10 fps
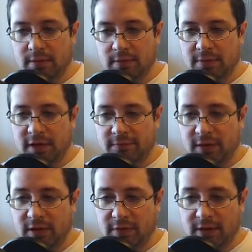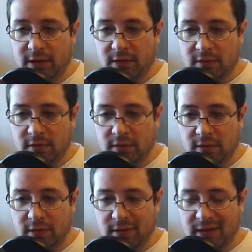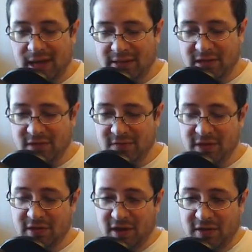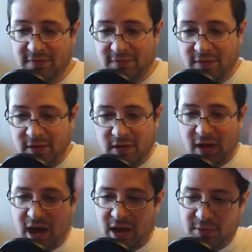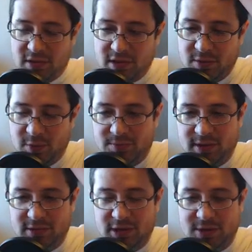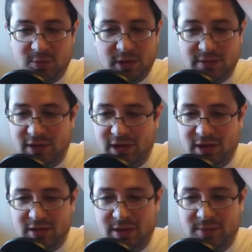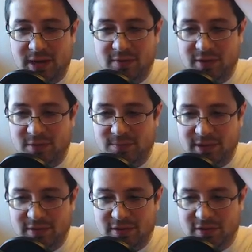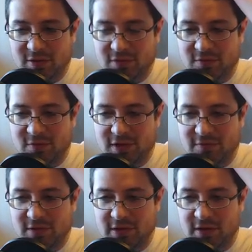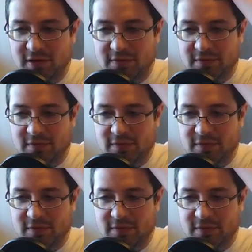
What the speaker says: thinking of anything else. Yeah, this is really tough. I would still try to bring in the king somehow, though, but this looks really, really tough.